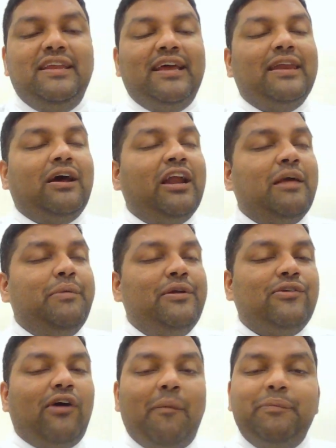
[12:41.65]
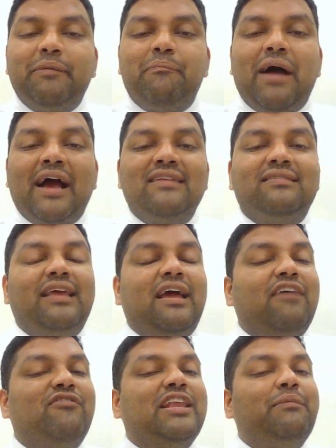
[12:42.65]
They are not able to optimize
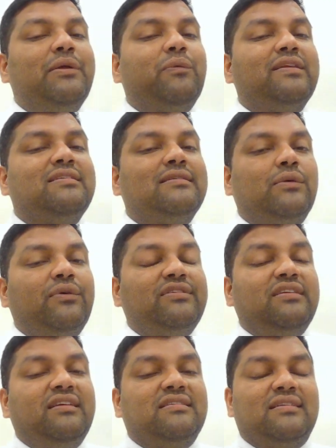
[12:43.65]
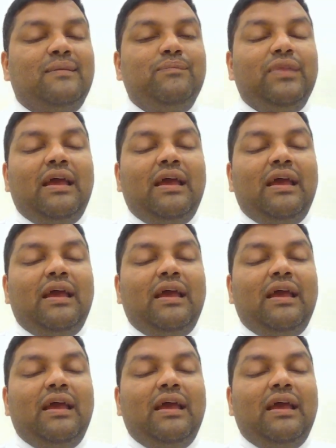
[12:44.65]
their available resources,